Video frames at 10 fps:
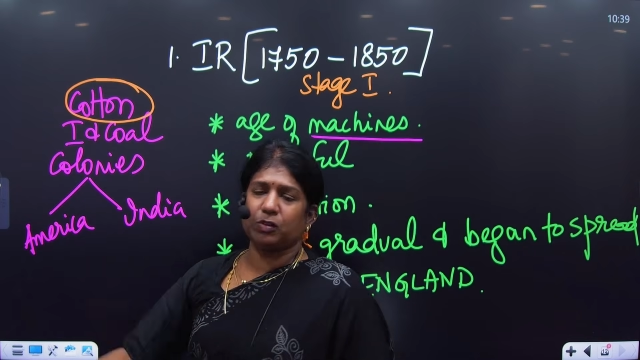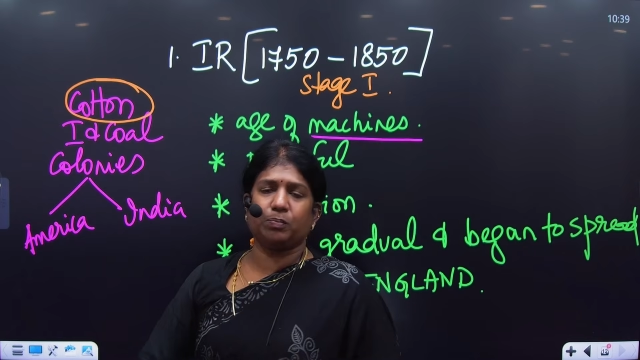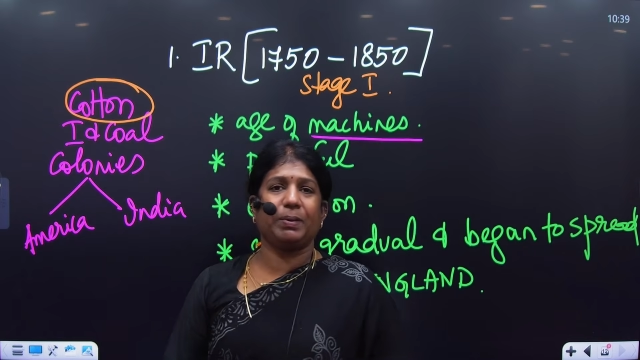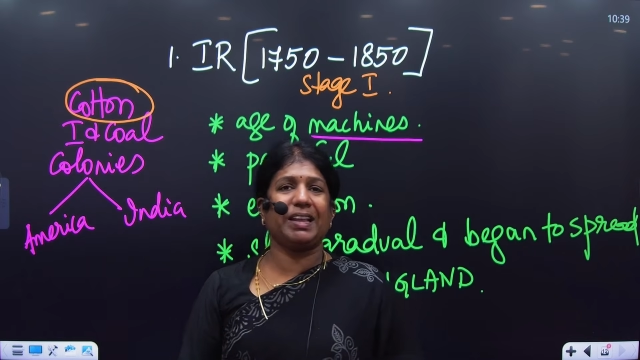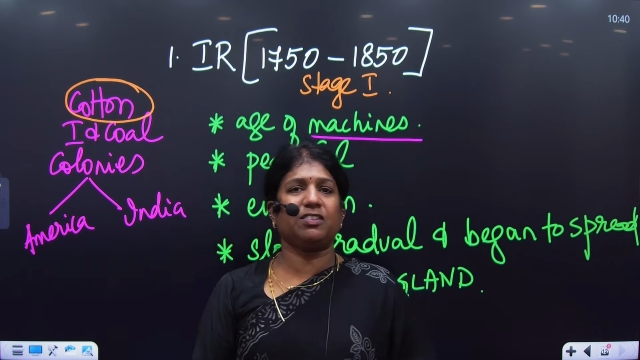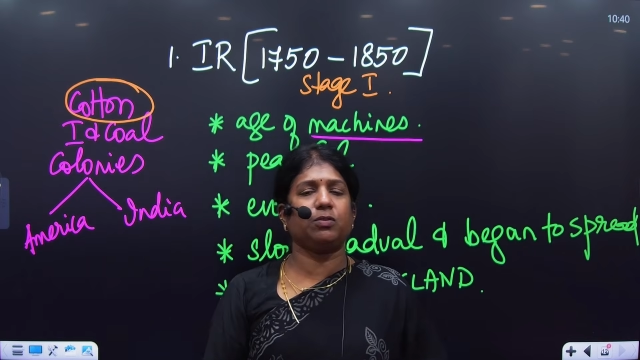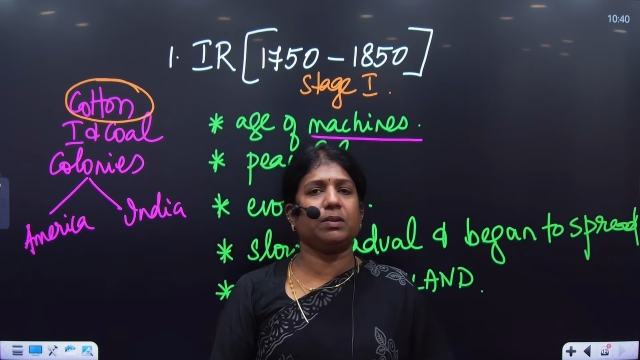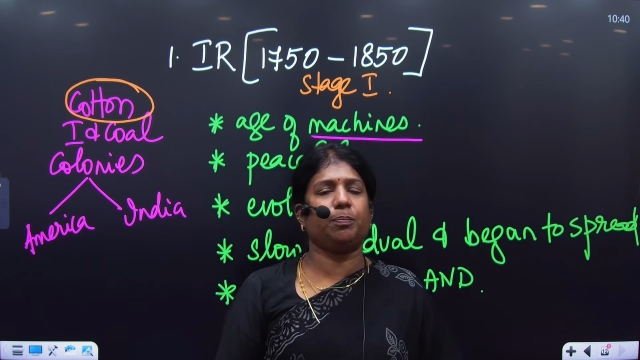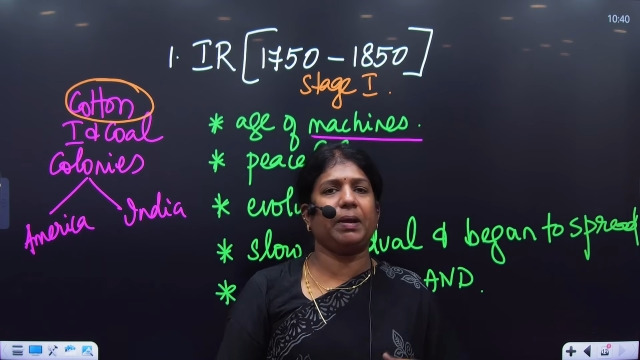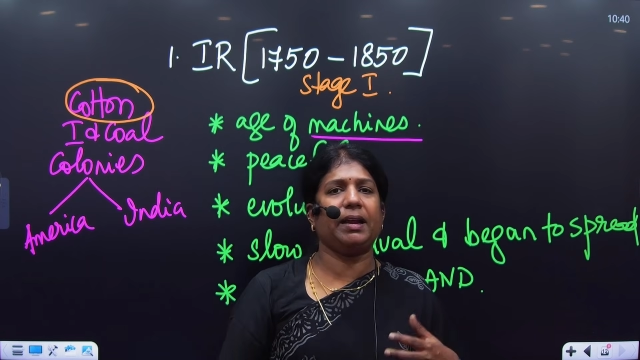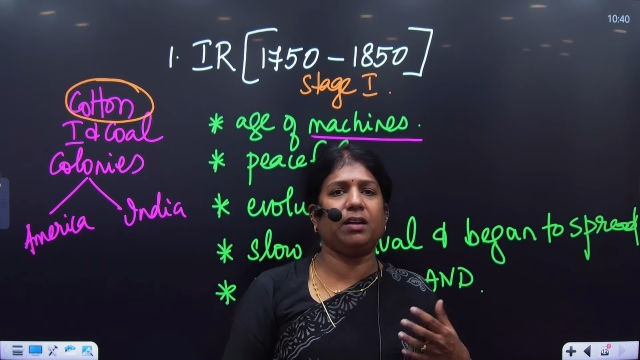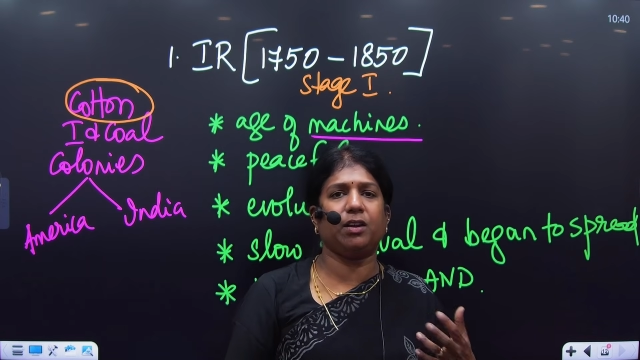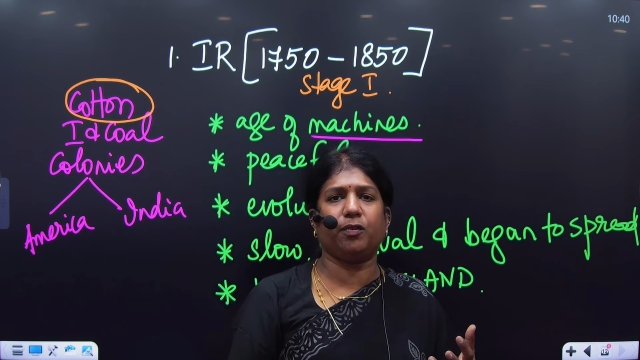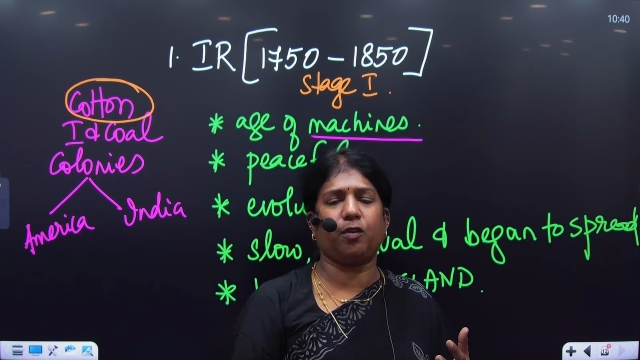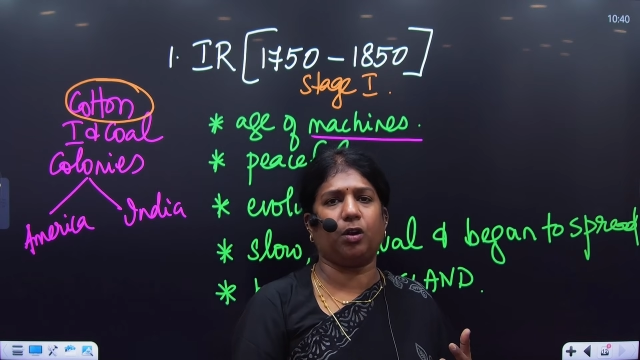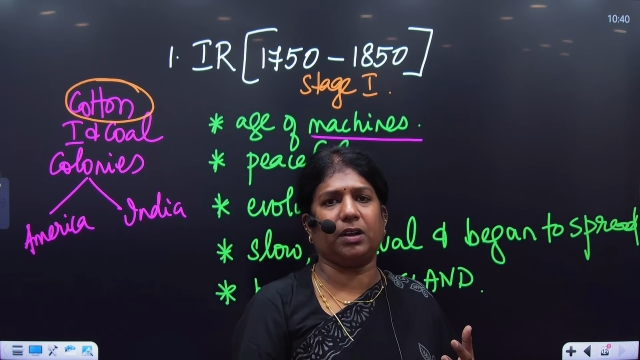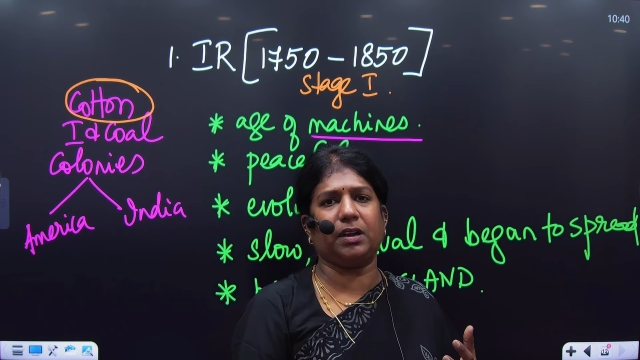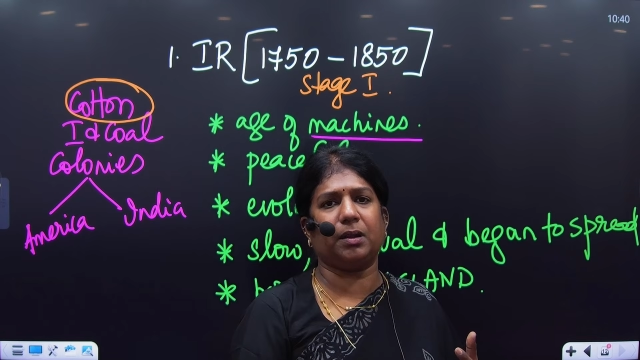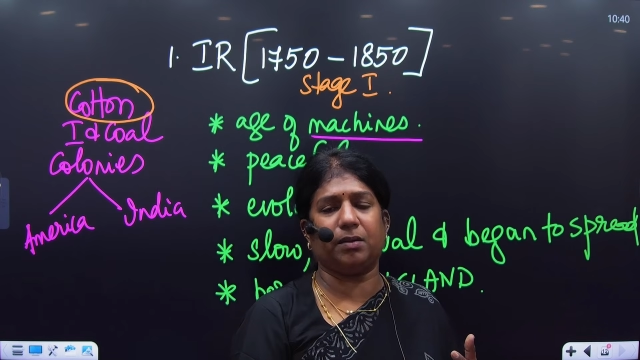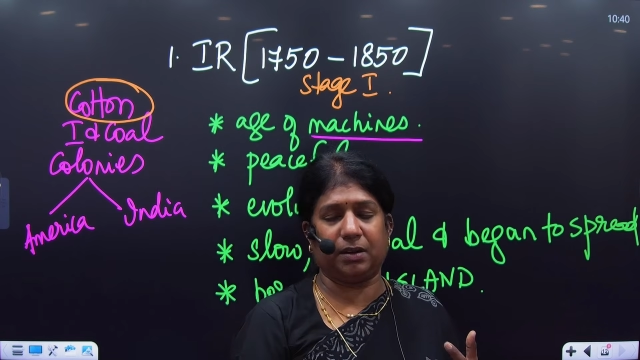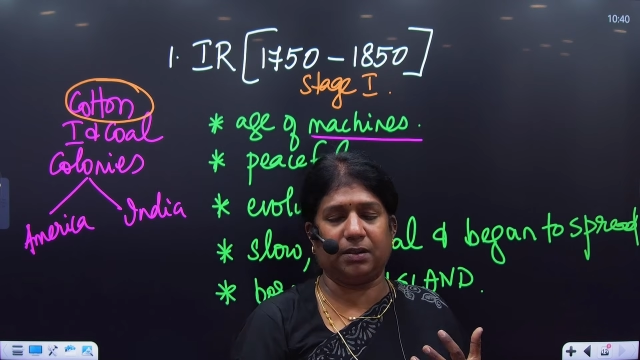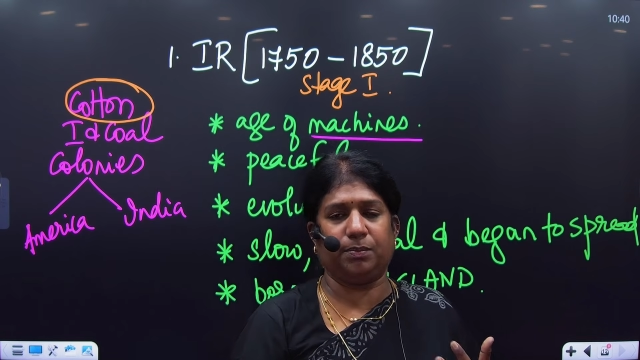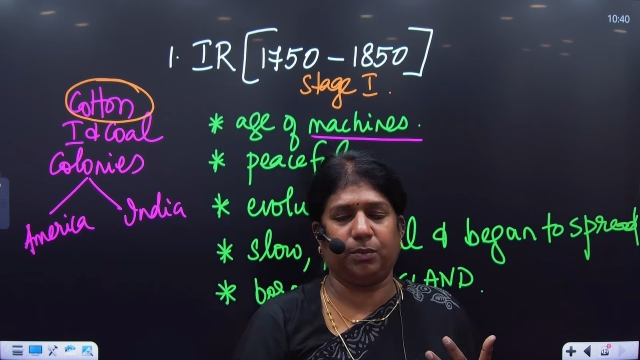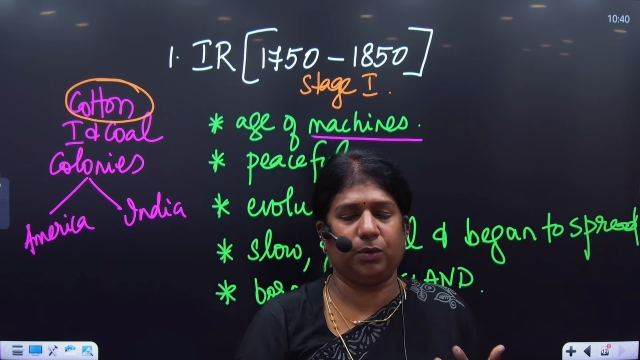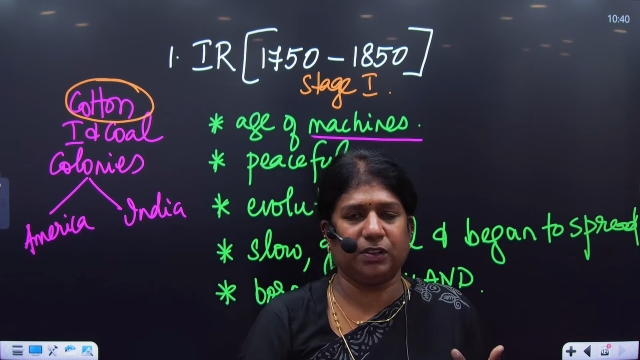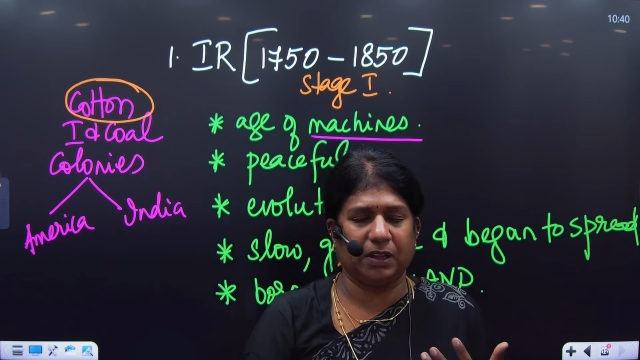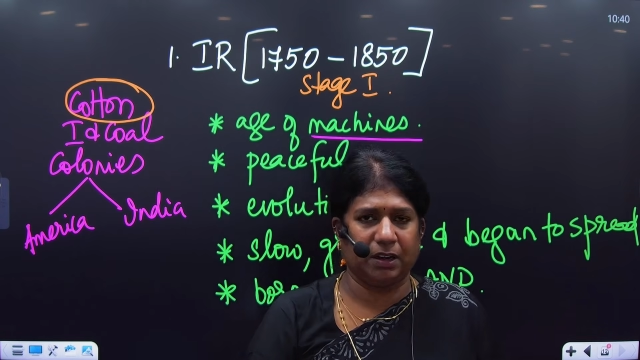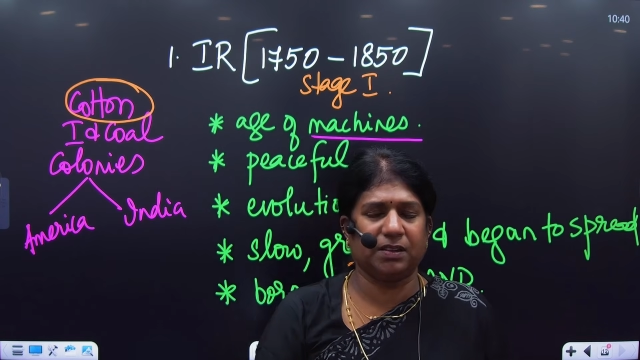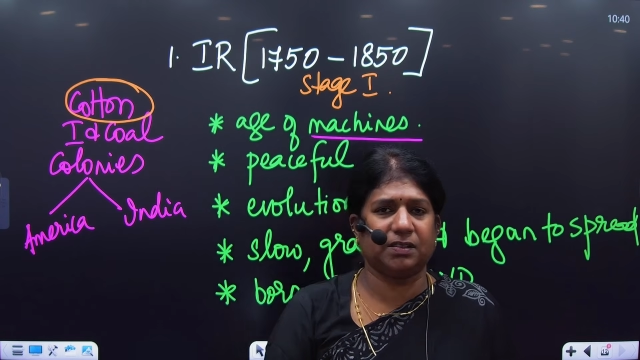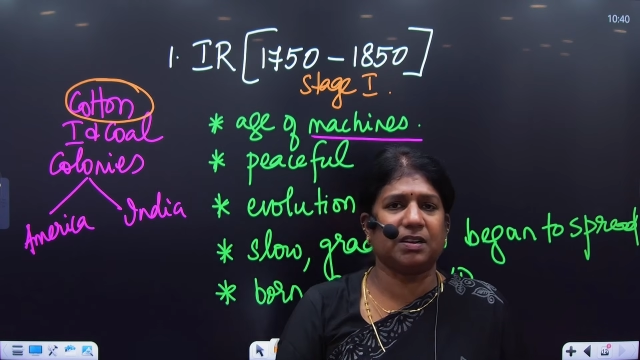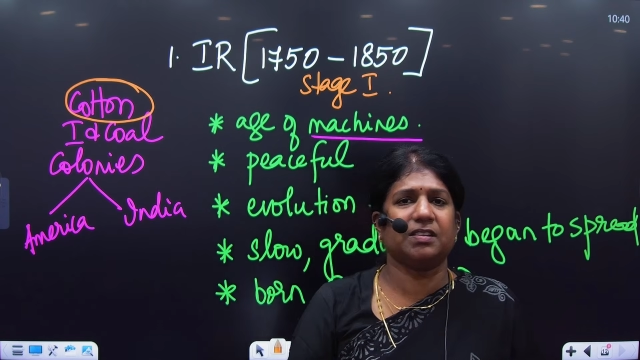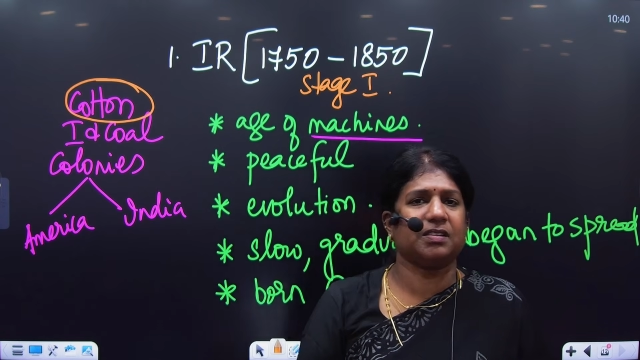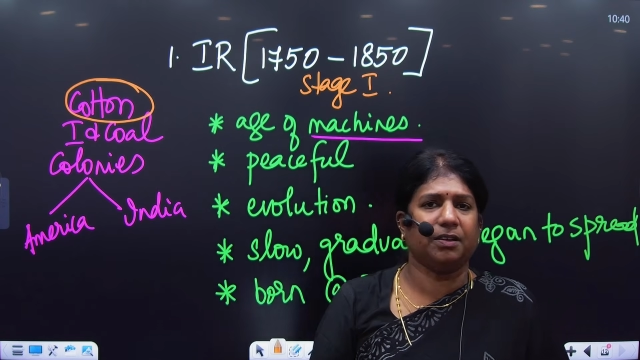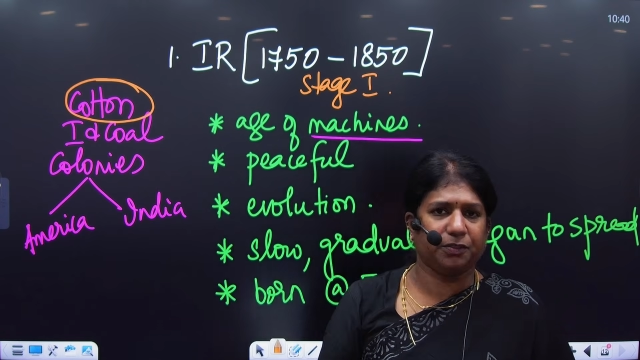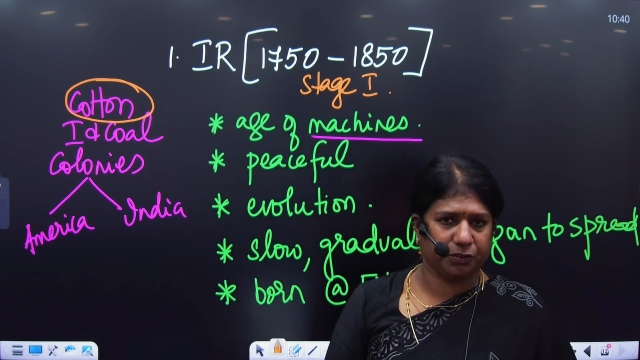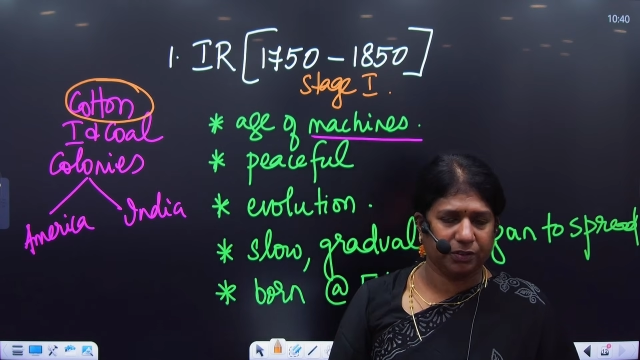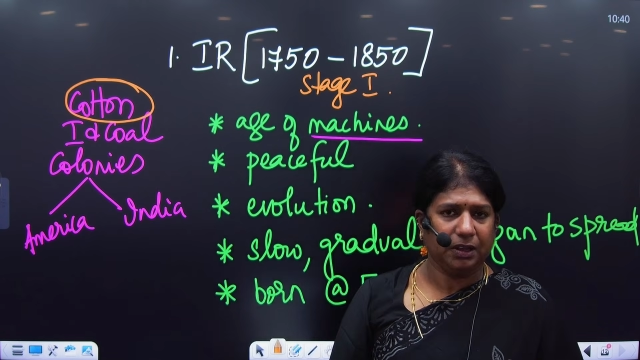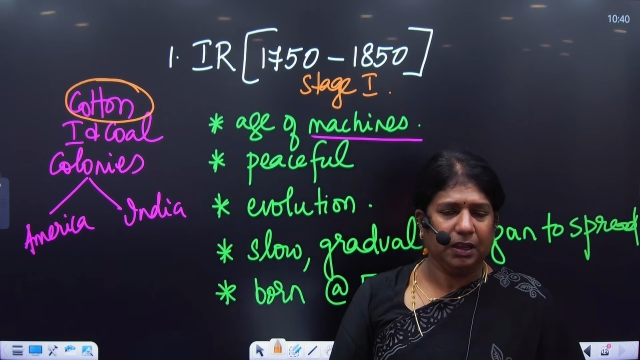blessed with plenty of cotton, reserves.